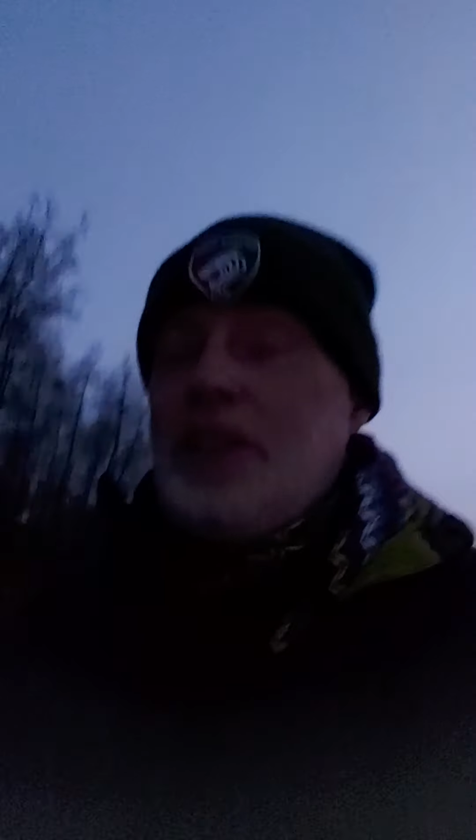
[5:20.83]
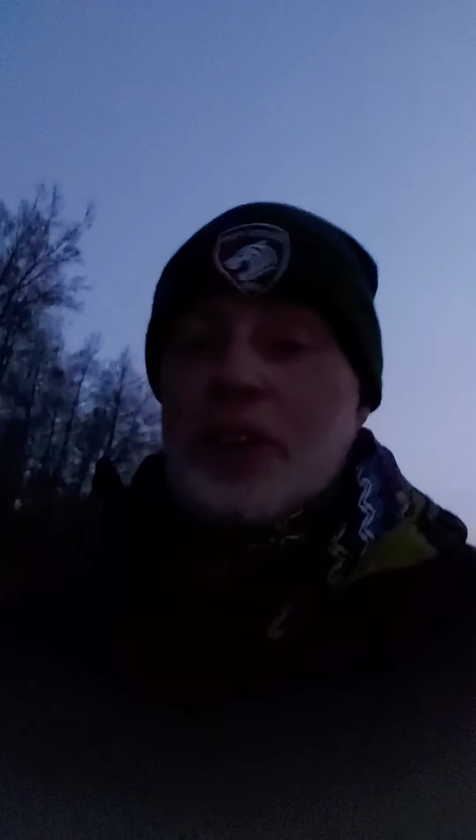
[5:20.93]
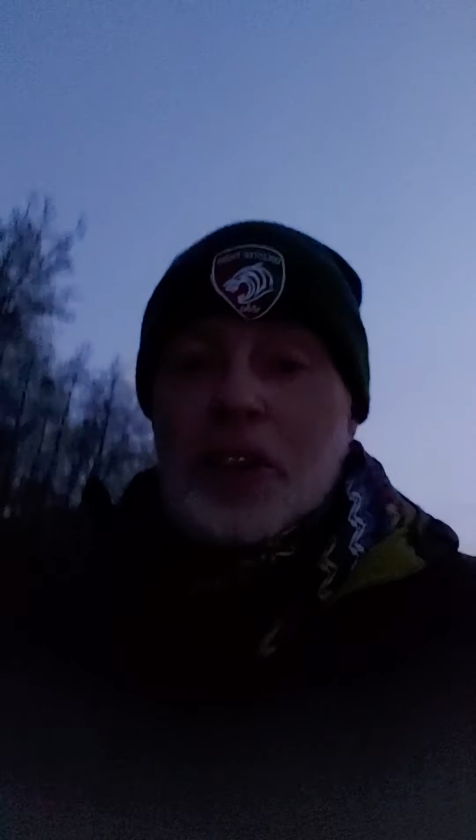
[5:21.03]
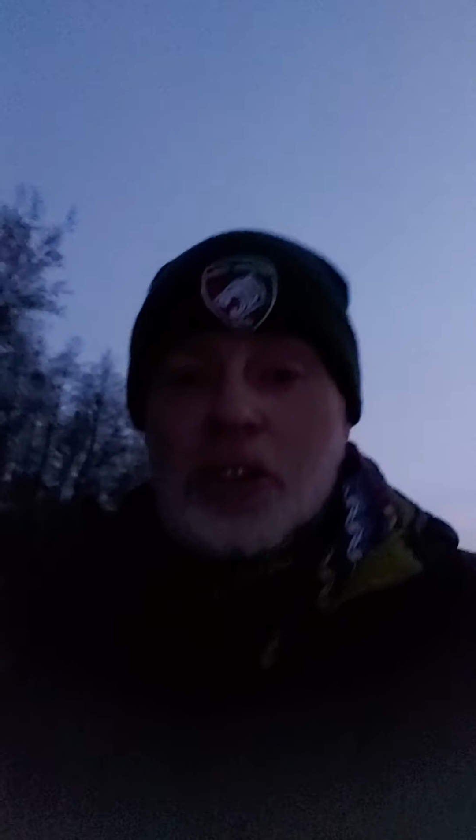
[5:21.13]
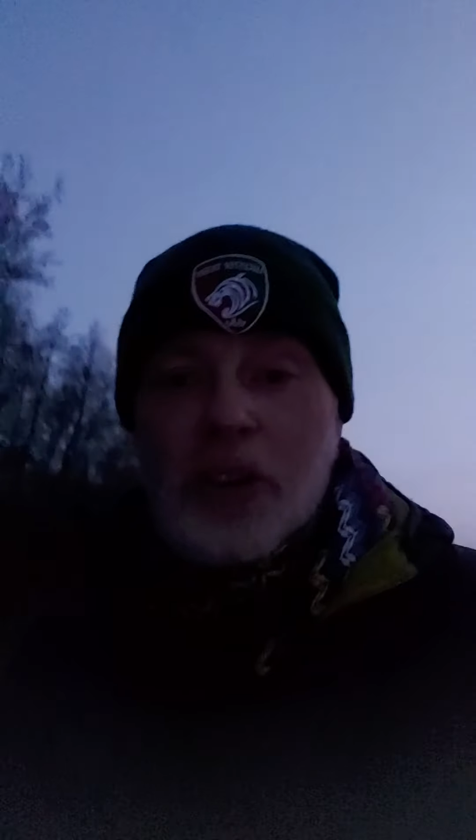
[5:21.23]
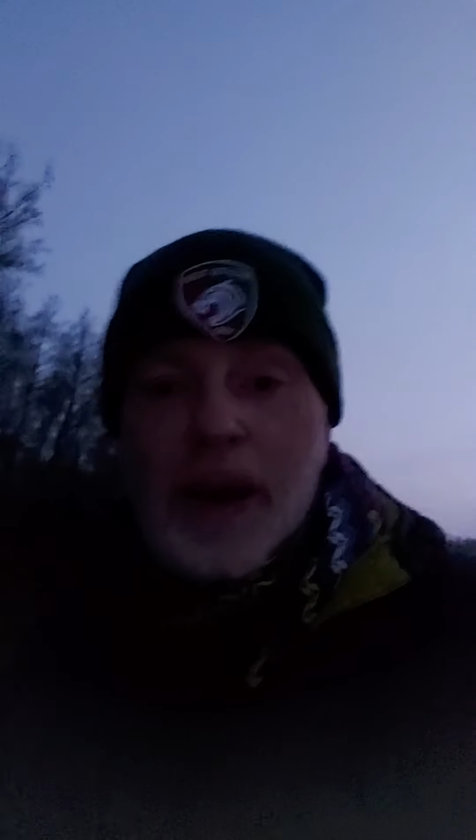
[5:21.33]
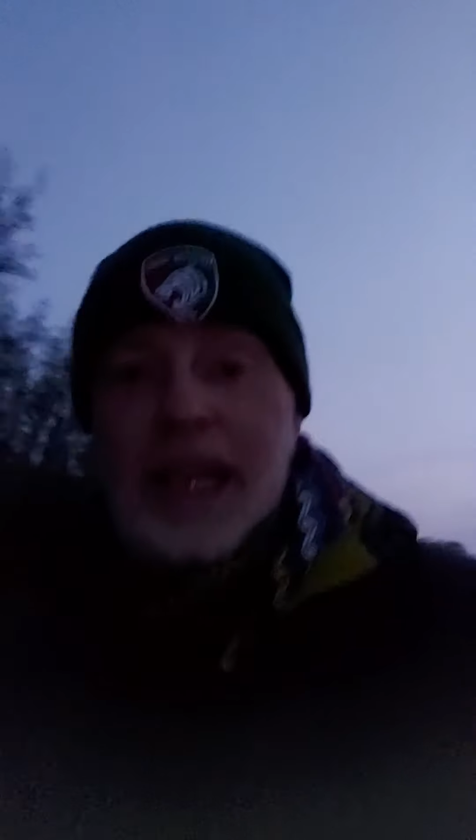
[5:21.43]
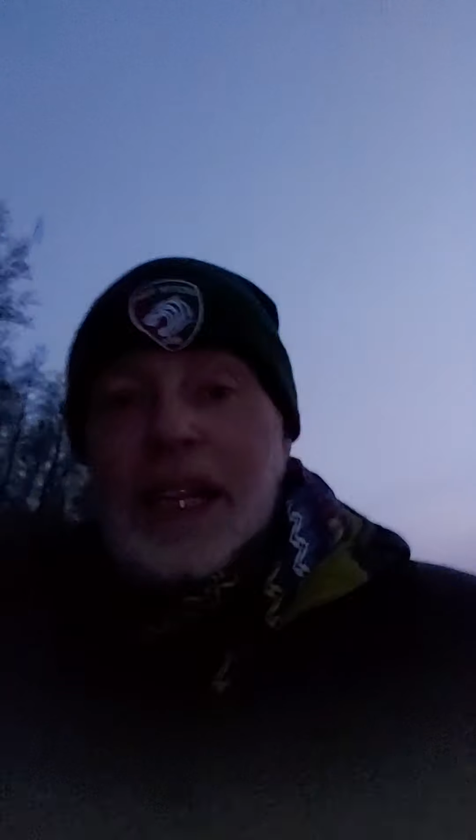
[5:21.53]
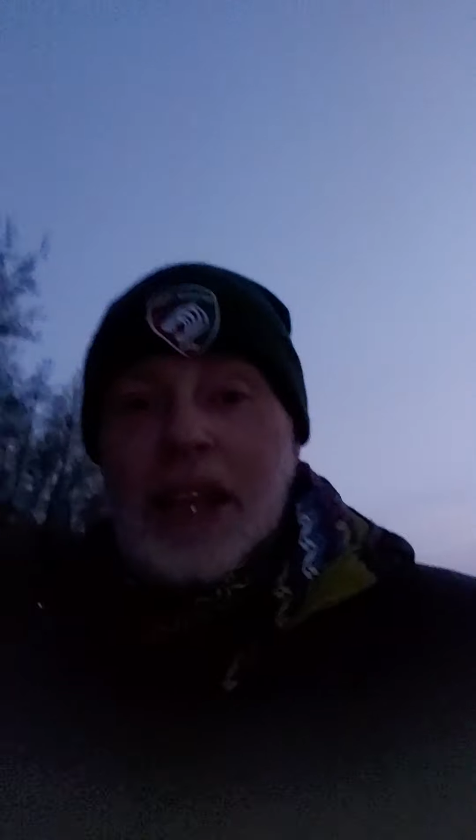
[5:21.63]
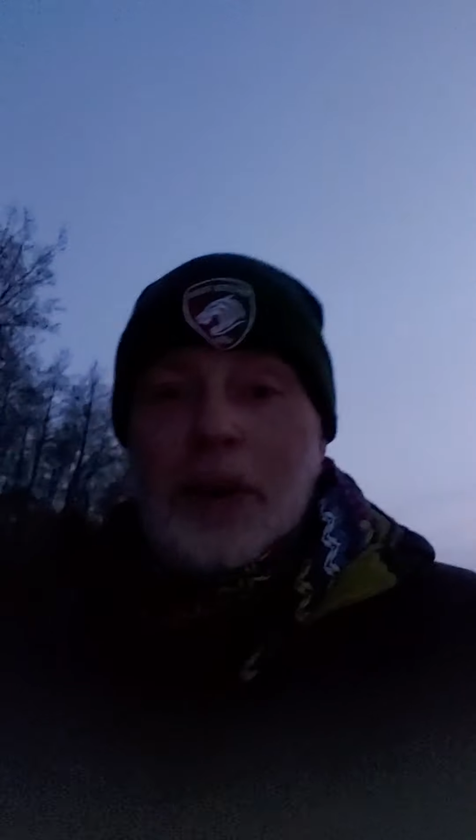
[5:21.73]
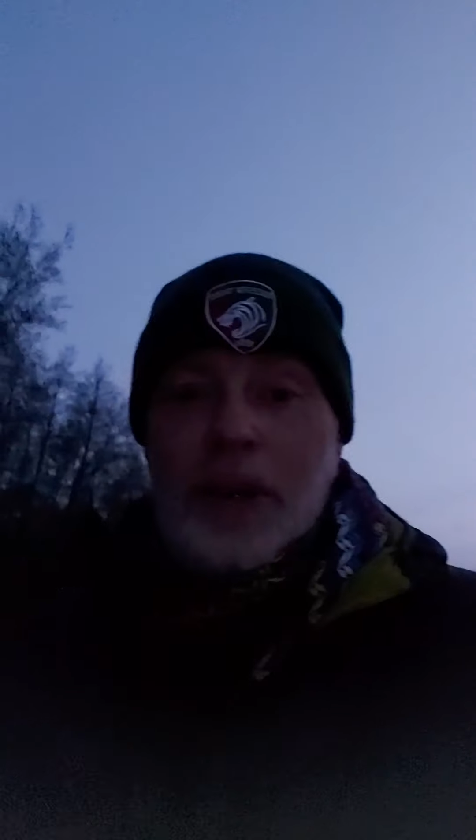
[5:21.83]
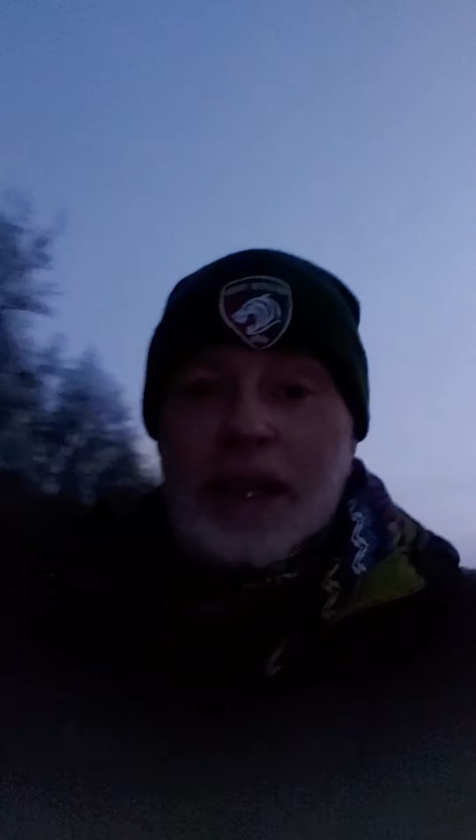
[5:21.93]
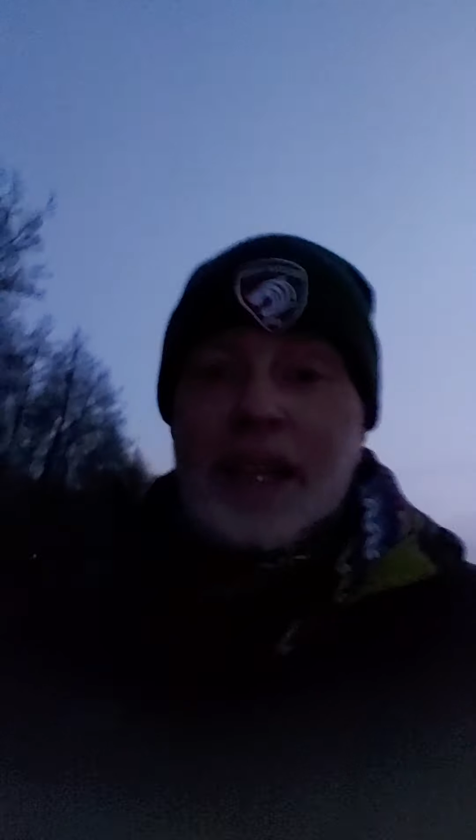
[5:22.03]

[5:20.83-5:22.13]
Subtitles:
Another true anecdote.